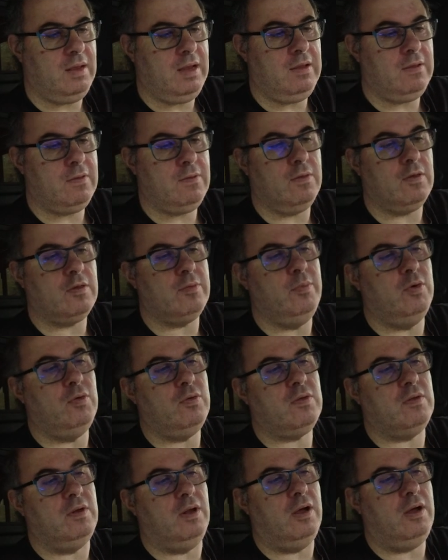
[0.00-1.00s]
into the small
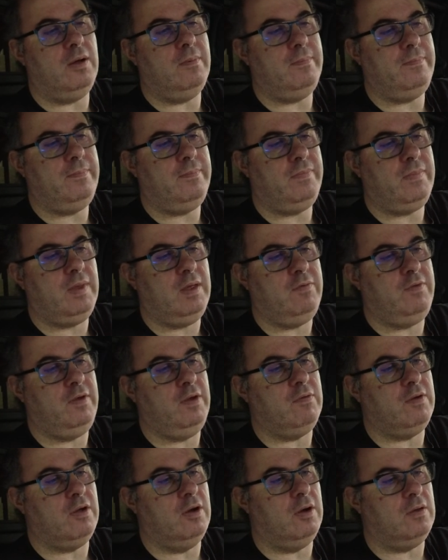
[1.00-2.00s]
slot if
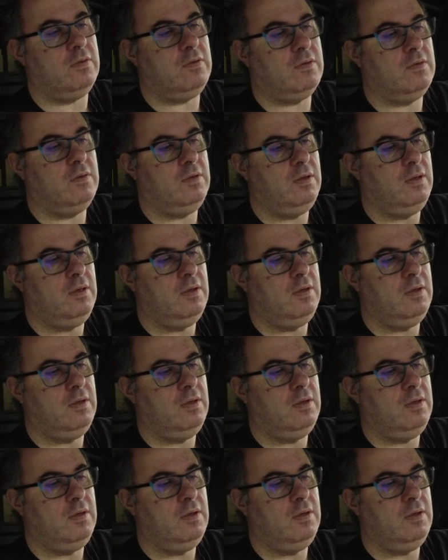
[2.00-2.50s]
you've got